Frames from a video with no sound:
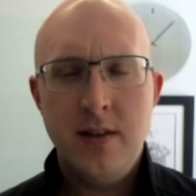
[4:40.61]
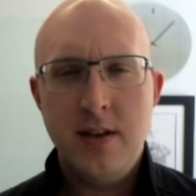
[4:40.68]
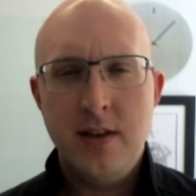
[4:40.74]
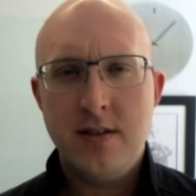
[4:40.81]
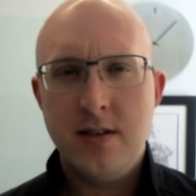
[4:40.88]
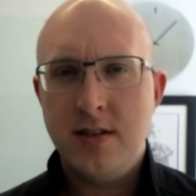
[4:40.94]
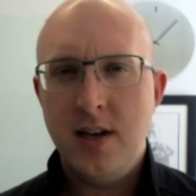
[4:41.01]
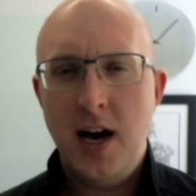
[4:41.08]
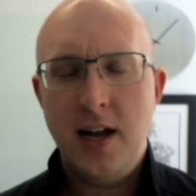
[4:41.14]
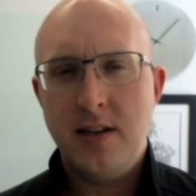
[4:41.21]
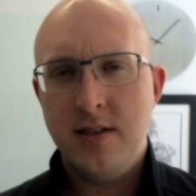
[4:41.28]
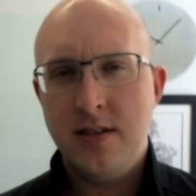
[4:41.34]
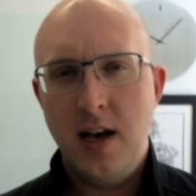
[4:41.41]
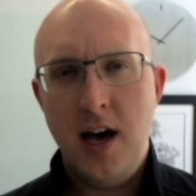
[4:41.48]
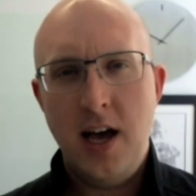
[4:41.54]
This is not
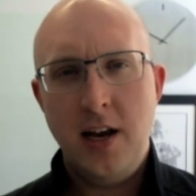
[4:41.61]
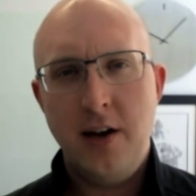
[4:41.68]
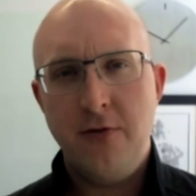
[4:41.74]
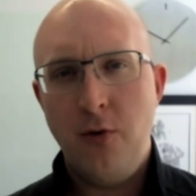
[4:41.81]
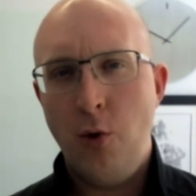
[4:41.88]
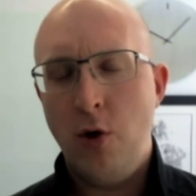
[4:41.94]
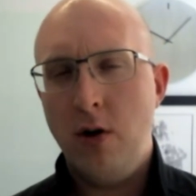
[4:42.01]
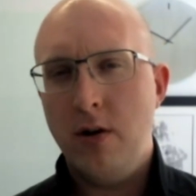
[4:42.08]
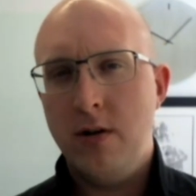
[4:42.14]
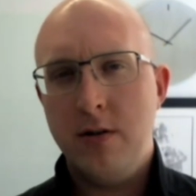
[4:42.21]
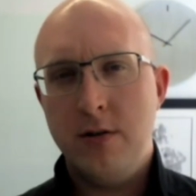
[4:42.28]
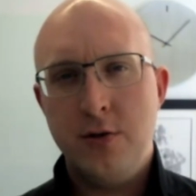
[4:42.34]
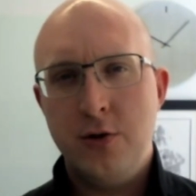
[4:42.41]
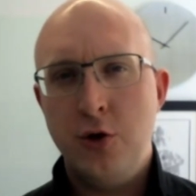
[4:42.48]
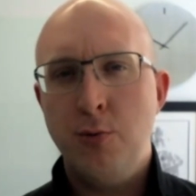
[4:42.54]
designed for
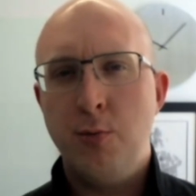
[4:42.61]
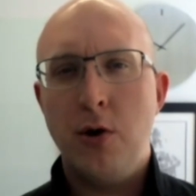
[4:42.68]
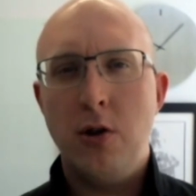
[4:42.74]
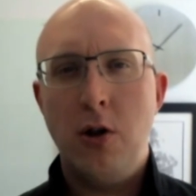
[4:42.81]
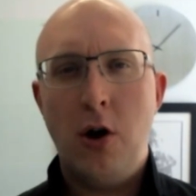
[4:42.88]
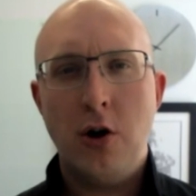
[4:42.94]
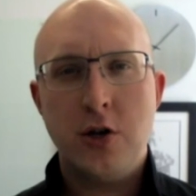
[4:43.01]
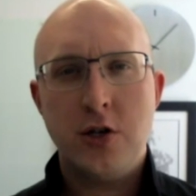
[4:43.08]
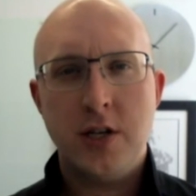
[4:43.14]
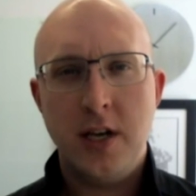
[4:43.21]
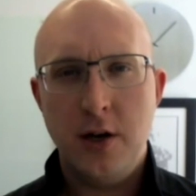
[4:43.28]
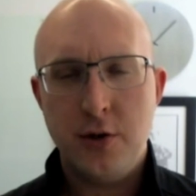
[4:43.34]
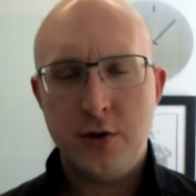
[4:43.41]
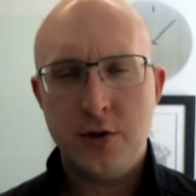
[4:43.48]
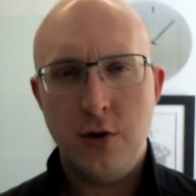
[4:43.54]
super large
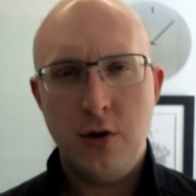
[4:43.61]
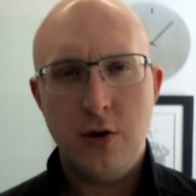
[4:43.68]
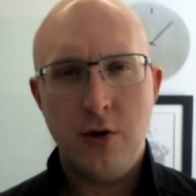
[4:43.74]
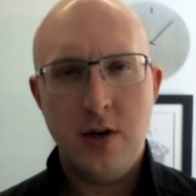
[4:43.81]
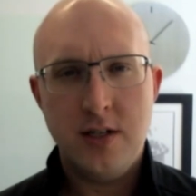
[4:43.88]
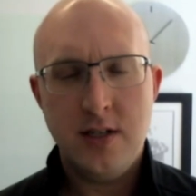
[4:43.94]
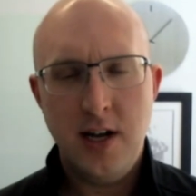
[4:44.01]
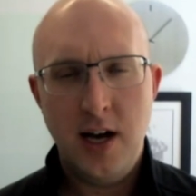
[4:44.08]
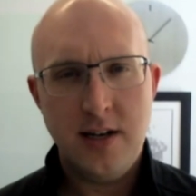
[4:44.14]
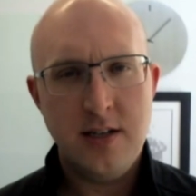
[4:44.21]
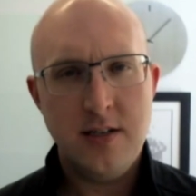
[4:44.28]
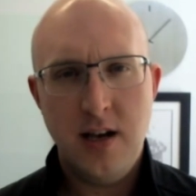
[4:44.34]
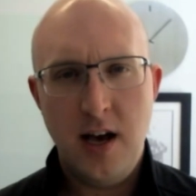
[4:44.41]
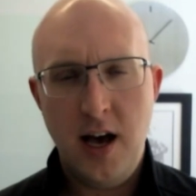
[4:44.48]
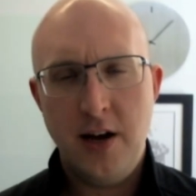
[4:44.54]
scale solar. It's not
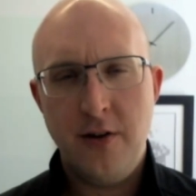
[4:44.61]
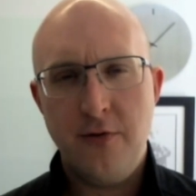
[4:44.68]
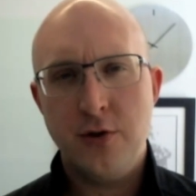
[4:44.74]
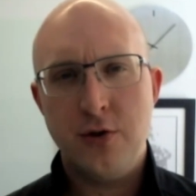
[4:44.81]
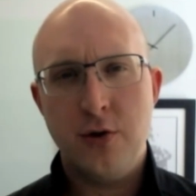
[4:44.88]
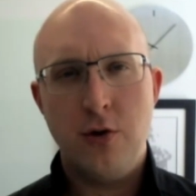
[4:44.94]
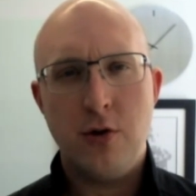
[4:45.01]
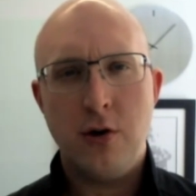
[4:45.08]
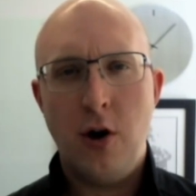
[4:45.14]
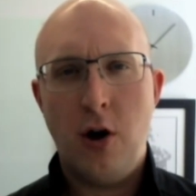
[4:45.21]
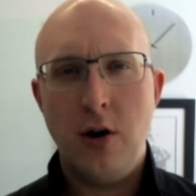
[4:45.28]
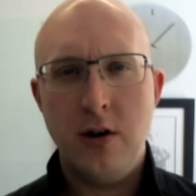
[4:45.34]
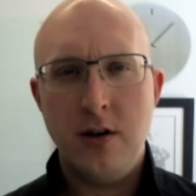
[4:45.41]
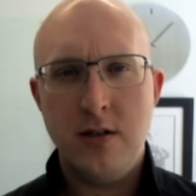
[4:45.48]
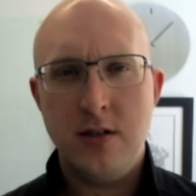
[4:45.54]
designed for solar
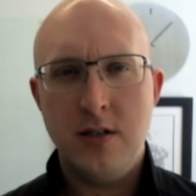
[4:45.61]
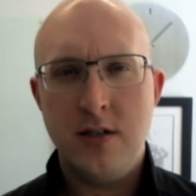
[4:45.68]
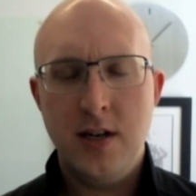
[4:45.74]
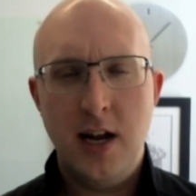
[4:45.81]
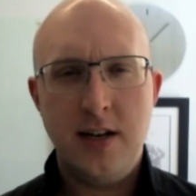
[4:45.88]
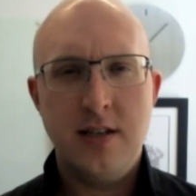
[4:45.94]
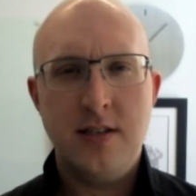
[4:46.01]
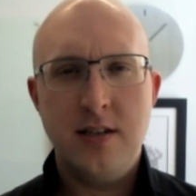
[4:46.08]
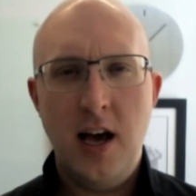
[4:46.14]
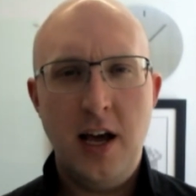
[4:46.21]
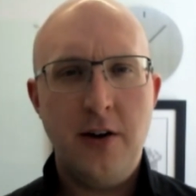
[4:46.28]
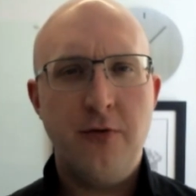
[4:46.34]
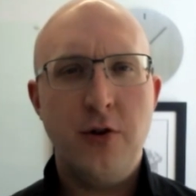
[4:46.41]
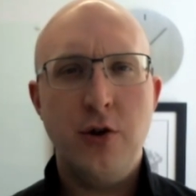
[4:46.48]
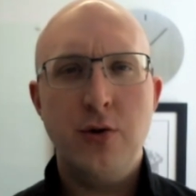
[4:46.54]
gardens. It's not
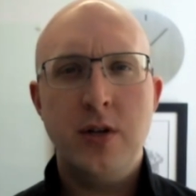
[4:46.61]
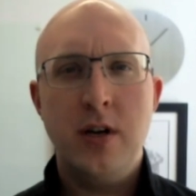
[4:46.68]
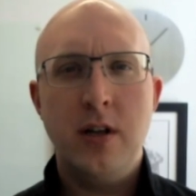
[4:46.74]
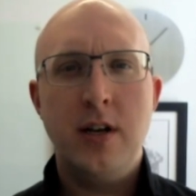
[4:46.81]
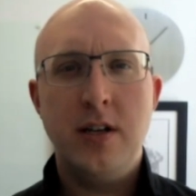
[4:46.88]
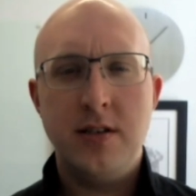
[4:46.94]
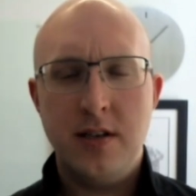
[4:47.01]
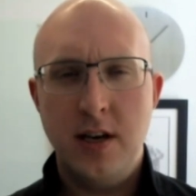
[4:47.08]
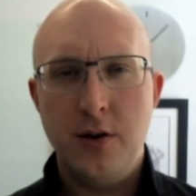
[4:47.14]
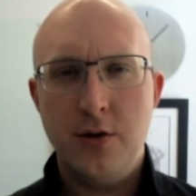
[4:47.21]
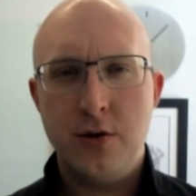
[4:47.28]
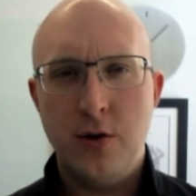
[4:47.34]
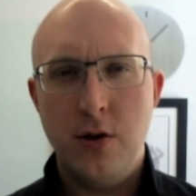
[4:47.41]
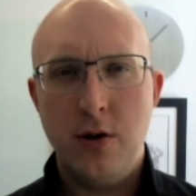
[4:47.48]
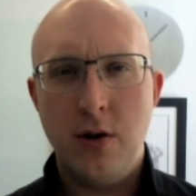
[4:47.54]
designed for utility scale
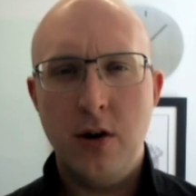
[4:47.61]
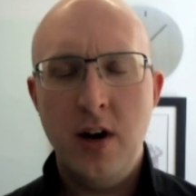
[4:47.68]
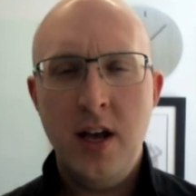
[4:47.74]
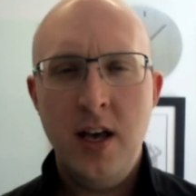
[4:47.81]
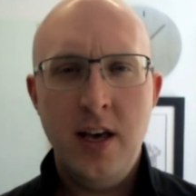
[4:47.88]
solar.